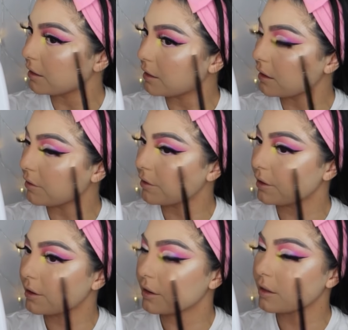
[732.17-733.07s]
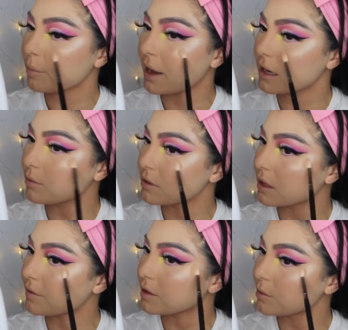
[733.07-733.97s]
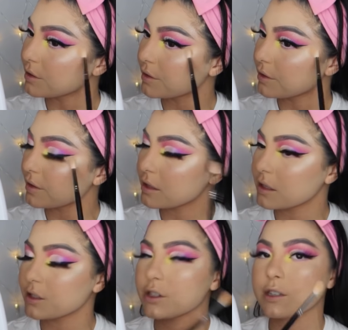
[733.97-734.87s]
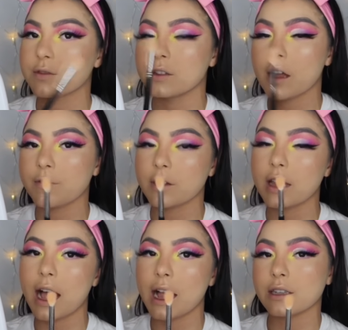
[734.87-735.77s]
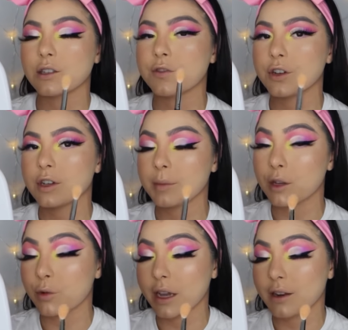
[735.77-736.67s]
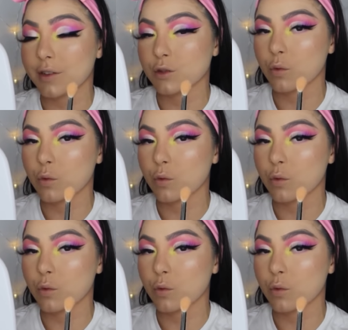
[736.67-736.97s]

they were the palette was given to us for a reason. It's just not for the eyes; it's for you to be creative as